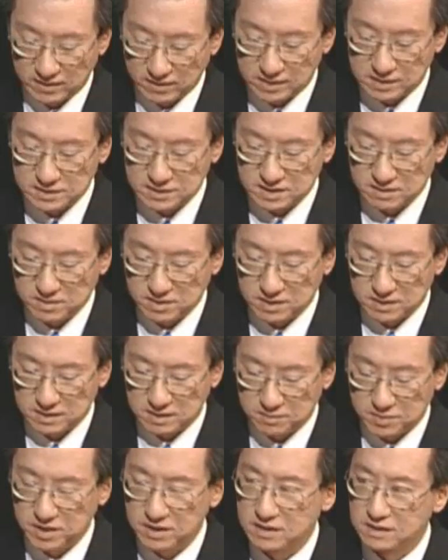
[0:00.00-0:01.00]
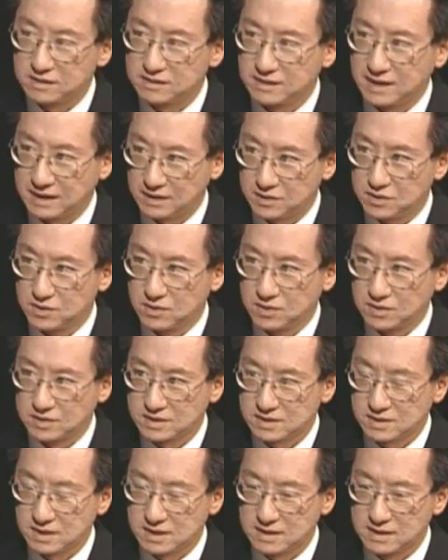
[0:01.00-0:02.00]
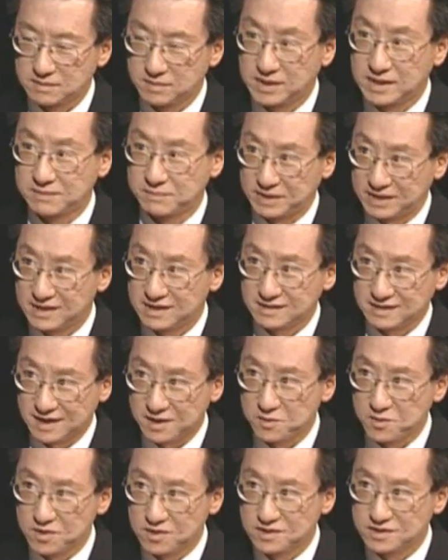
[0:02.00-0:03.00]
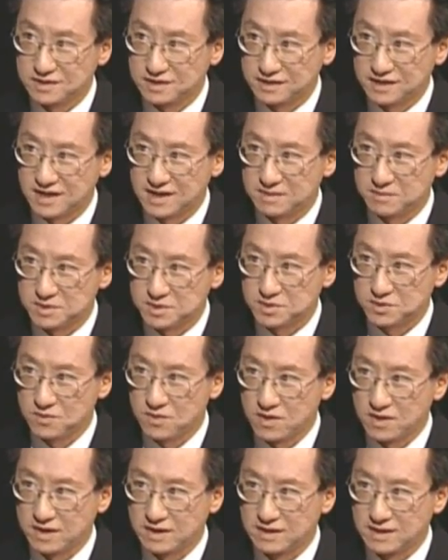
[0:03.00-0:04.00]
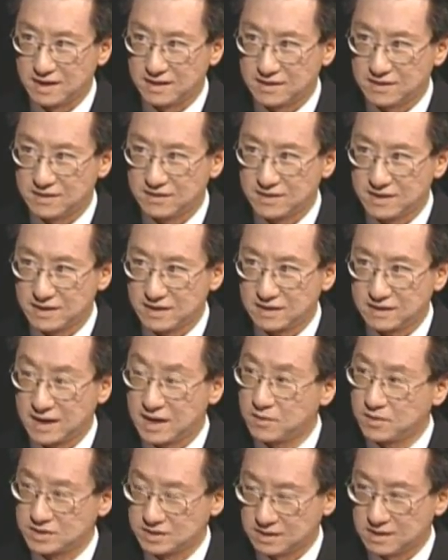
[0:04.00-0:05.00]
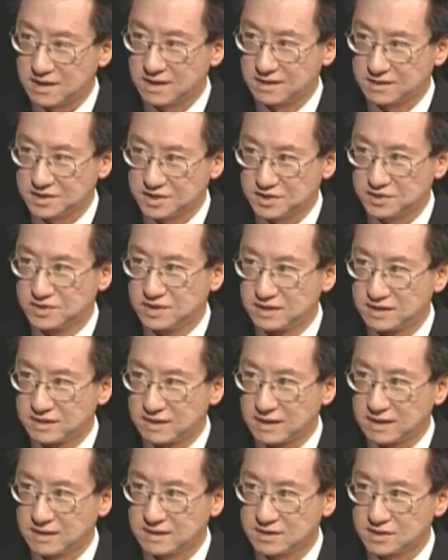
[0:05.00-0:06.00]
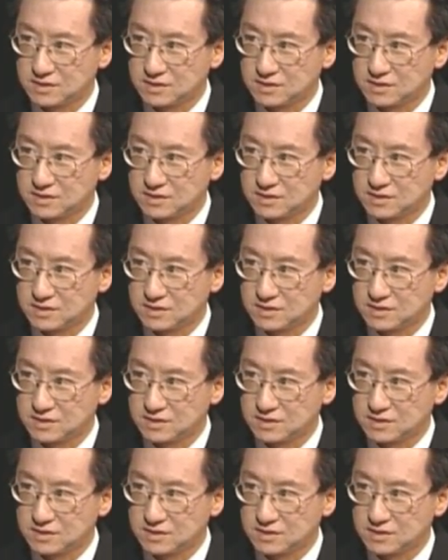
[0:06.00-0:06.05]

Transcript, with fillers: very similar opinion like yours, and because I was in Tiananmen Square in 1918, I was a college student,